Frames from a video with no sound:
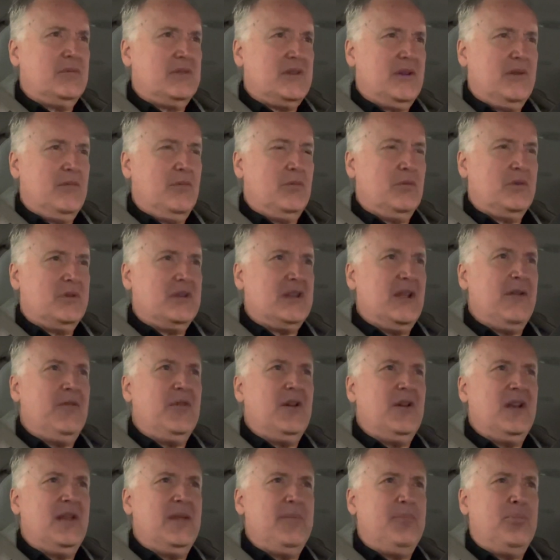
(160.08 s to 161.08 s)
would
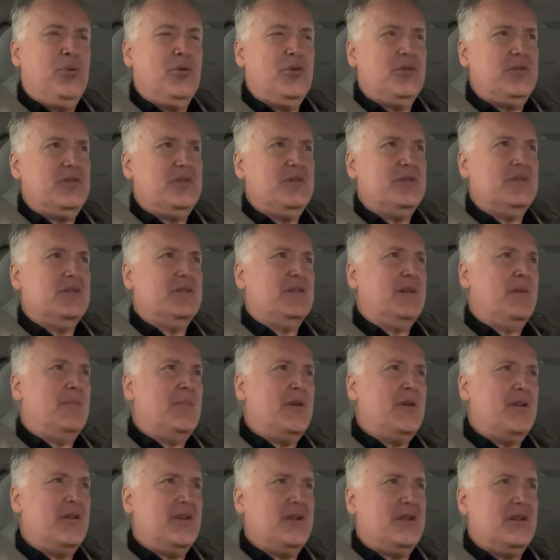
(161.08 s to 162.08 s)
definitely put
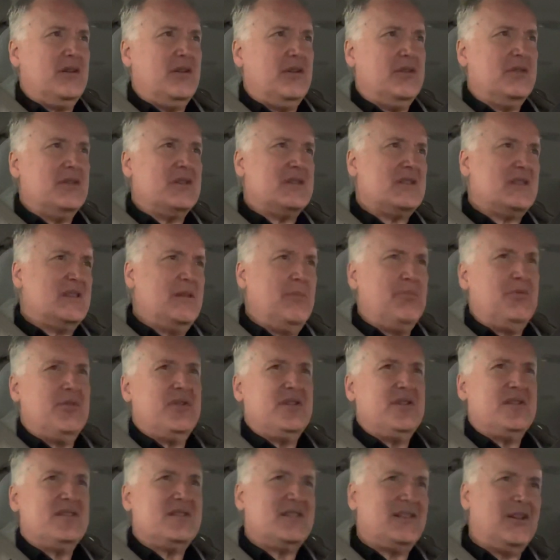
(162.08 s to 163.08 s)
America on the
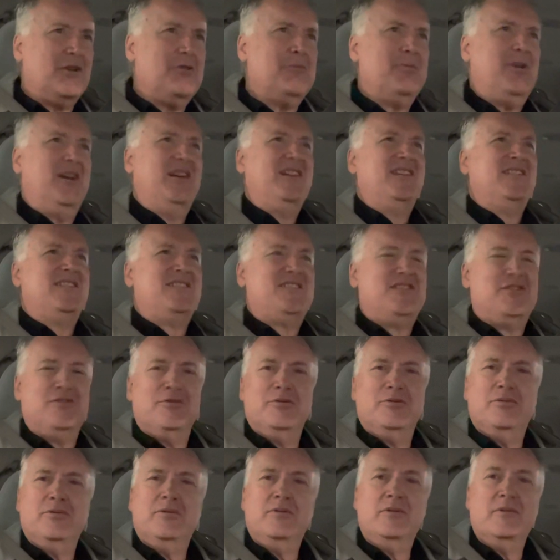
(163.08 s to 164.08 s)
slippery slope
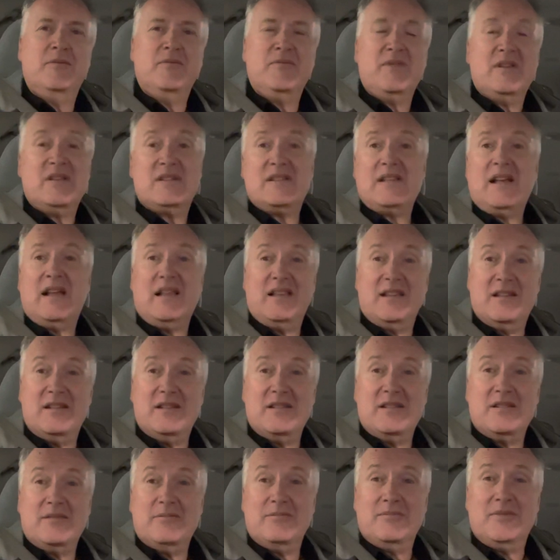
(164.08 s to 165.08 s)
to
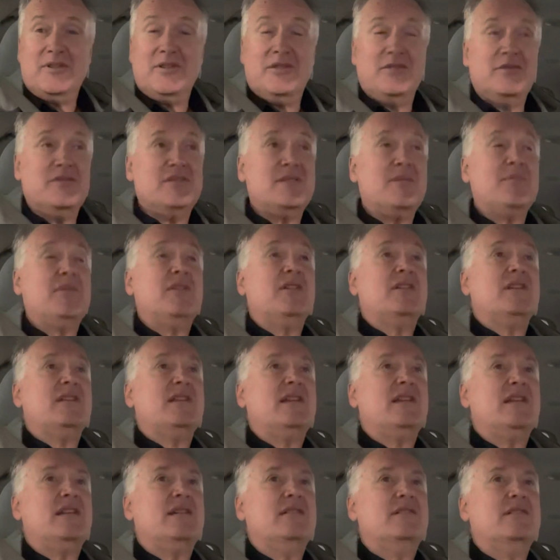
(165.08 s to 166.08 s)
Stalinism, something like
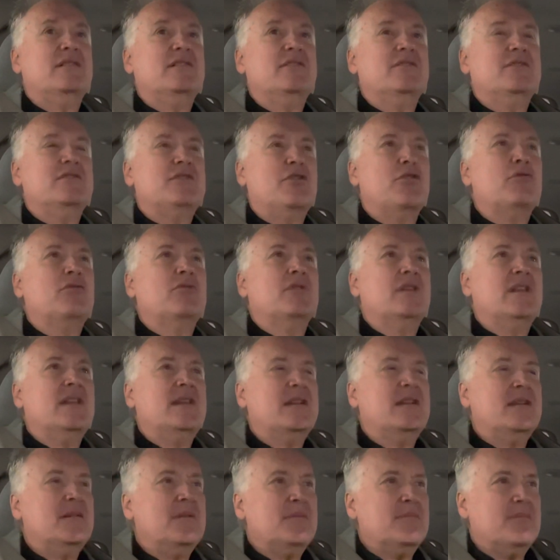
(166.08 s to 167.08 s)
that, total
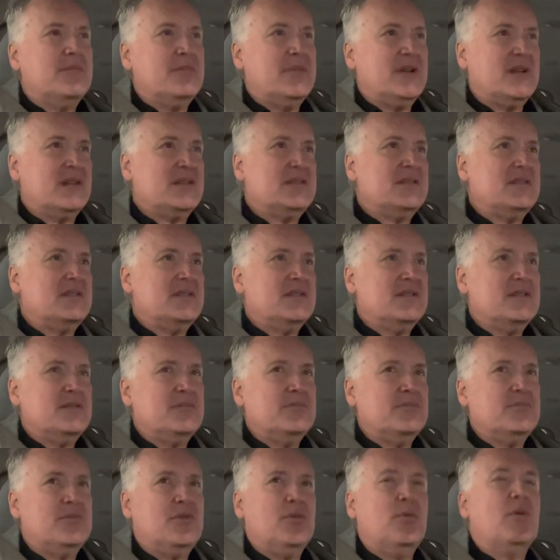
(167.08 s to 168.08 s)
Lenin
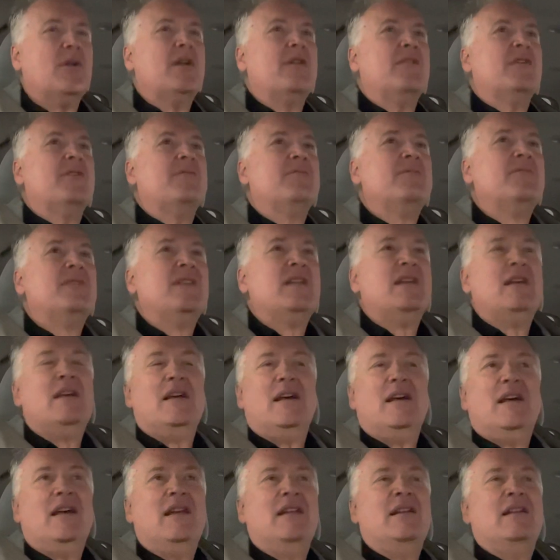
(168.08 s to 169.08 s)
Marxism or whatever.
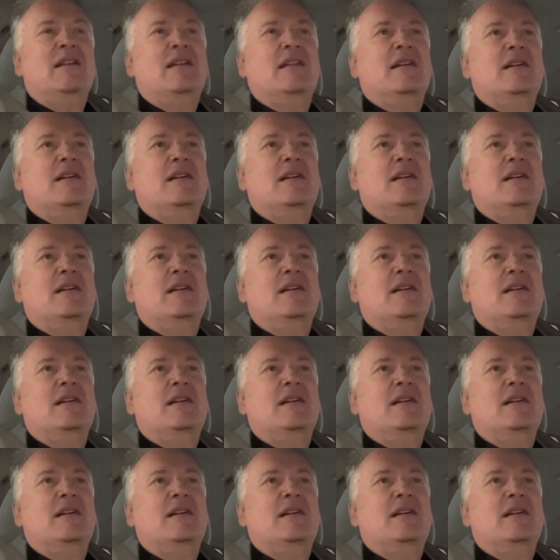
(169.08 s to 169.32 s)
And